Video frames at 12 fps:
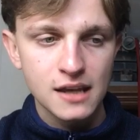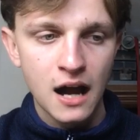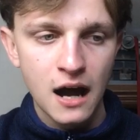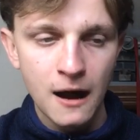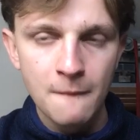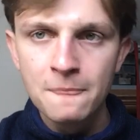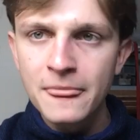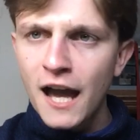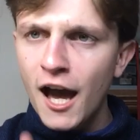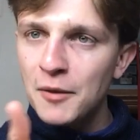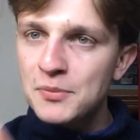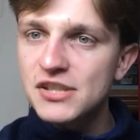are
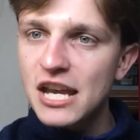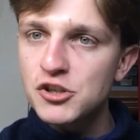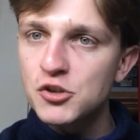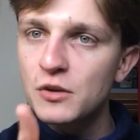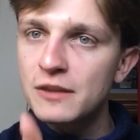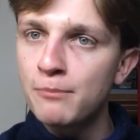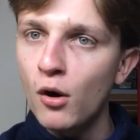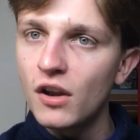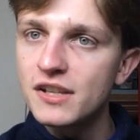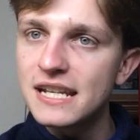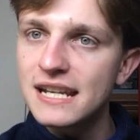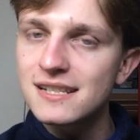an obsession with
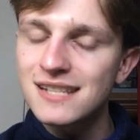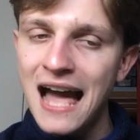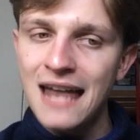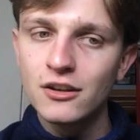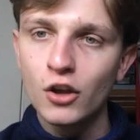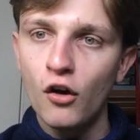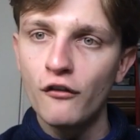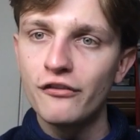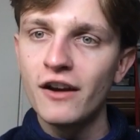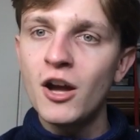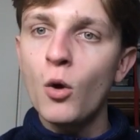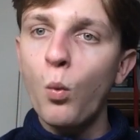politics and
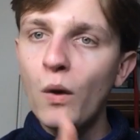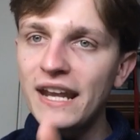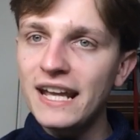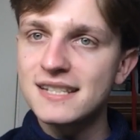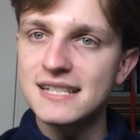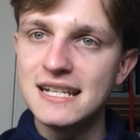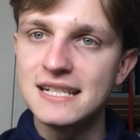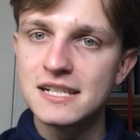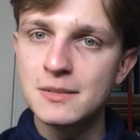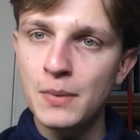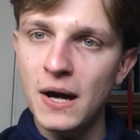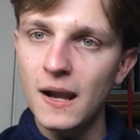of winning a seat
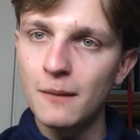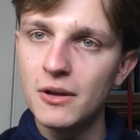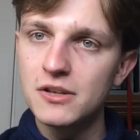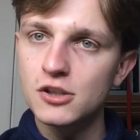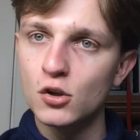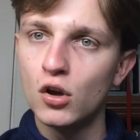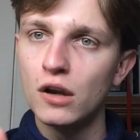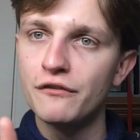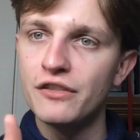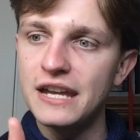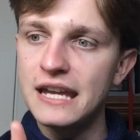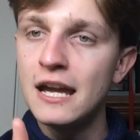into Parliament, and all
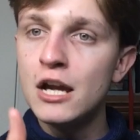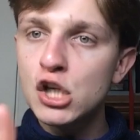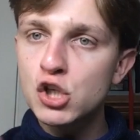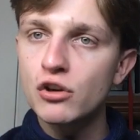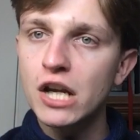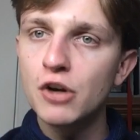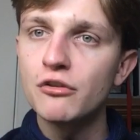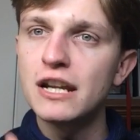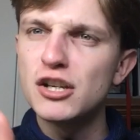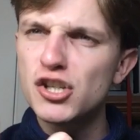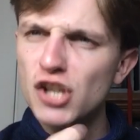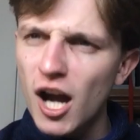of the trickery
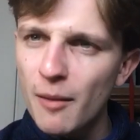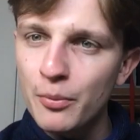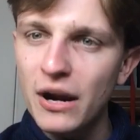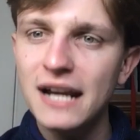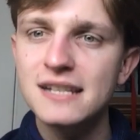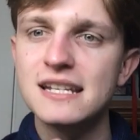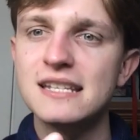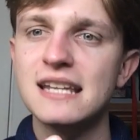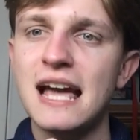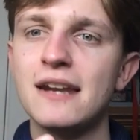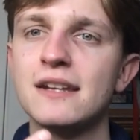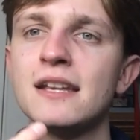and sharp practice
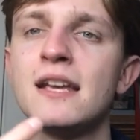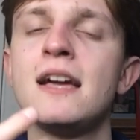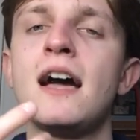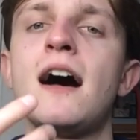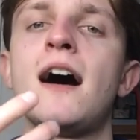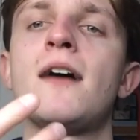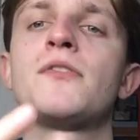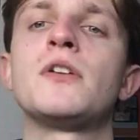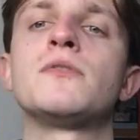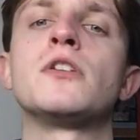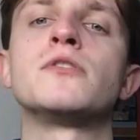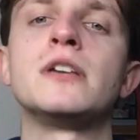and
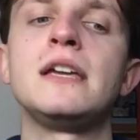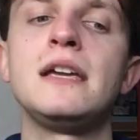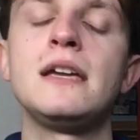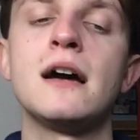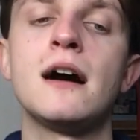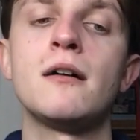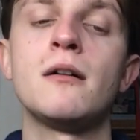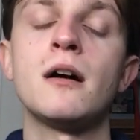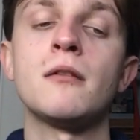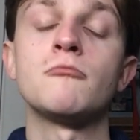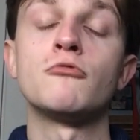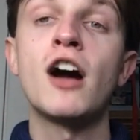
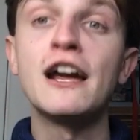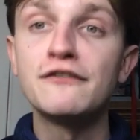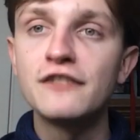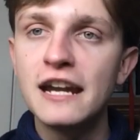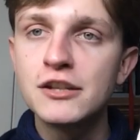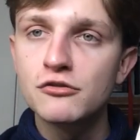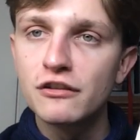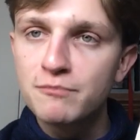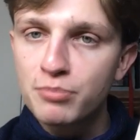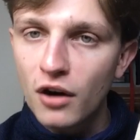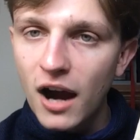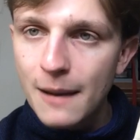the rife nature of
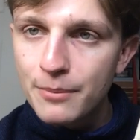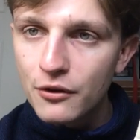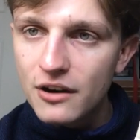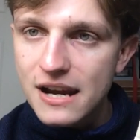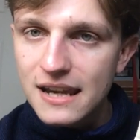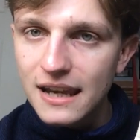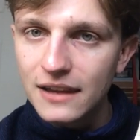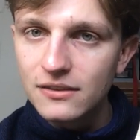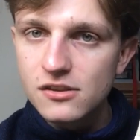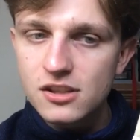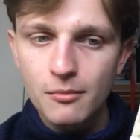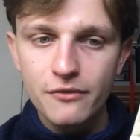bribery
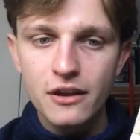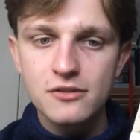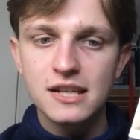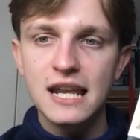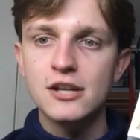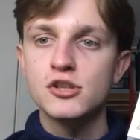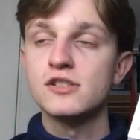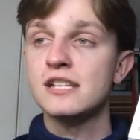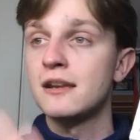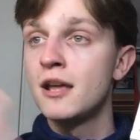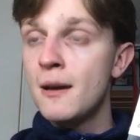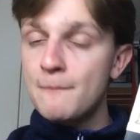in some of those elections.
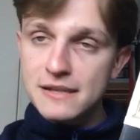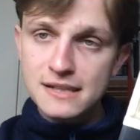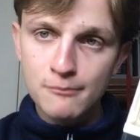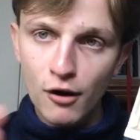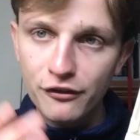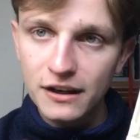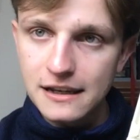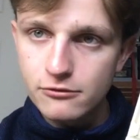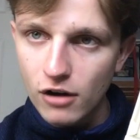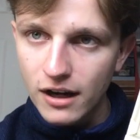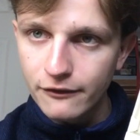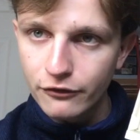And Mr. Moffat is
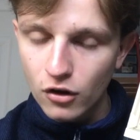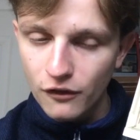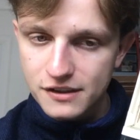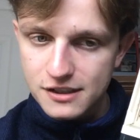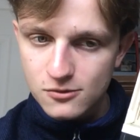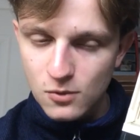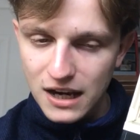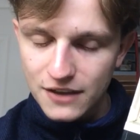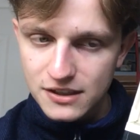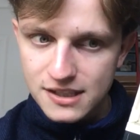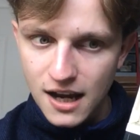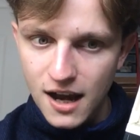running for office as well at
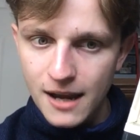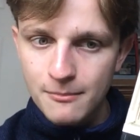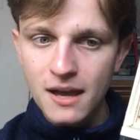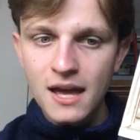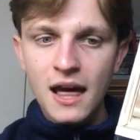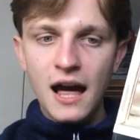the time.